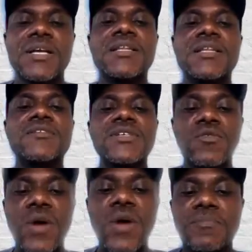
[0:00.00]
And the
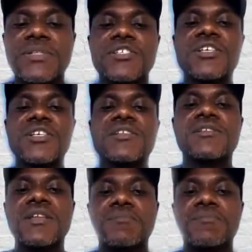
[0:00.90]
reason why the
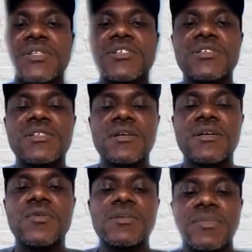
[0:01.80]
British
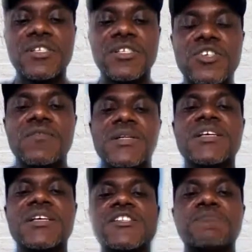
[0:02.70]
system or the British government
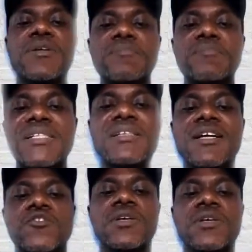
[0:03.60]
is permitting
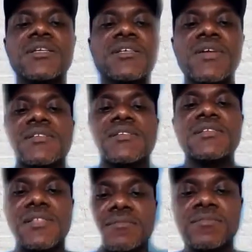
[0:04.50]
that totalitarian
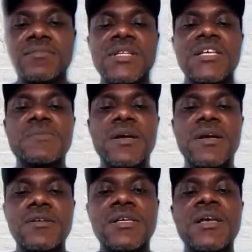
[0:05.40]
system is
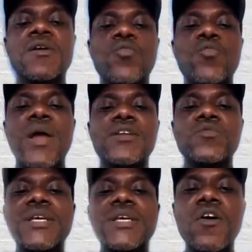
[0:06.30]
because when
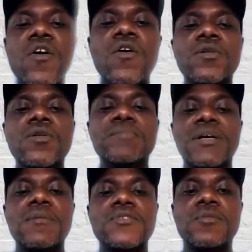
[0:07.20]
we all
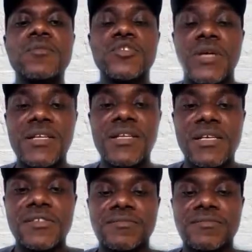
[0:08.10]
become subjugated